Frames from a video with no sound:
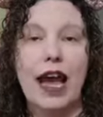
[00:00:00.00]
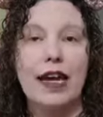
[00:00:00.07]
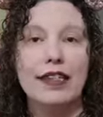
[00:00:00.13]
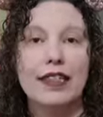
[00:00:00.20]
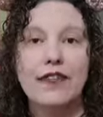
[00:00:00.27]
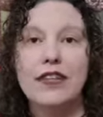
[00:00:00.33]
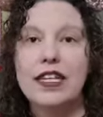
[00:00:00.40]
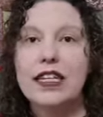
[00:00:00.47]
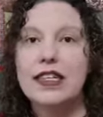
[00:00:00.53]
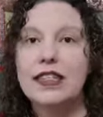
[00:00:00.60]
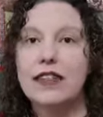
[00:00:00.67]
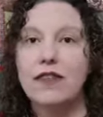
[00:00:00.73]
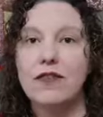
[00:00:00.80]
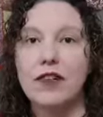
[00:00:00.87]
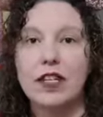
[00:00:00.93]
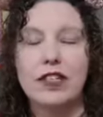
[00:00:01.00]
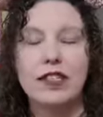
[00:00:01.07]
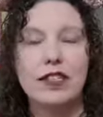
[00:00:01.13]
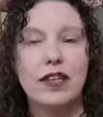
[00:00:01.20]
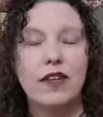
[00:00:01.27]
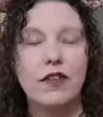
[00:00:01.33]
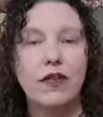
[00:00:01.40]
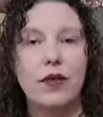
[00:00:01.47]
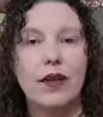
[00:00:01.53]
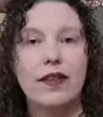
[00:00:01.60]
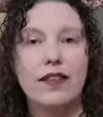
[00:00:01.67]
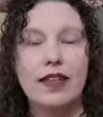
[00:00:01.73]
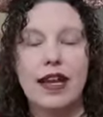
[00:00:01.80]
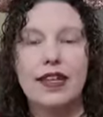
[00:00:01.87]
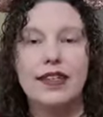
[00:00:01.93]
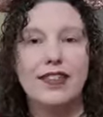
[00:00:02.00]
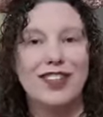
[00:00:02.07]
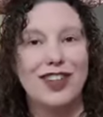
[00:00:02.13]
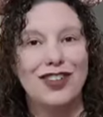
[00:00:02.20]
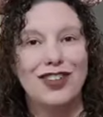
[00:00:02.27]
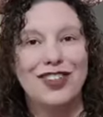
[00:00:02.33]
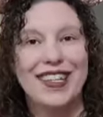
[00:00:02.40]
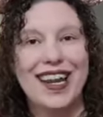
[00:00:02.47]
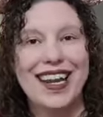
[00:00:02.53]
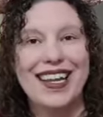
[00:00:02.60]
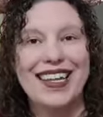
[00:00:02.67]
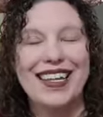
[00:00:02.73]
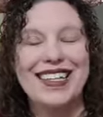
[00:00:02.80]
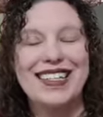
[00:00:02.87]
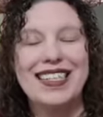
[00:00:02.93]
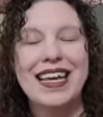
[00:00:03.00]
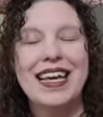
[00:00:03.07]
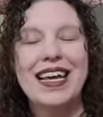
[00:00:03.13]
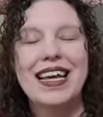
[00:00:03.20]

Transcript: activities and fun stuff with science and social studies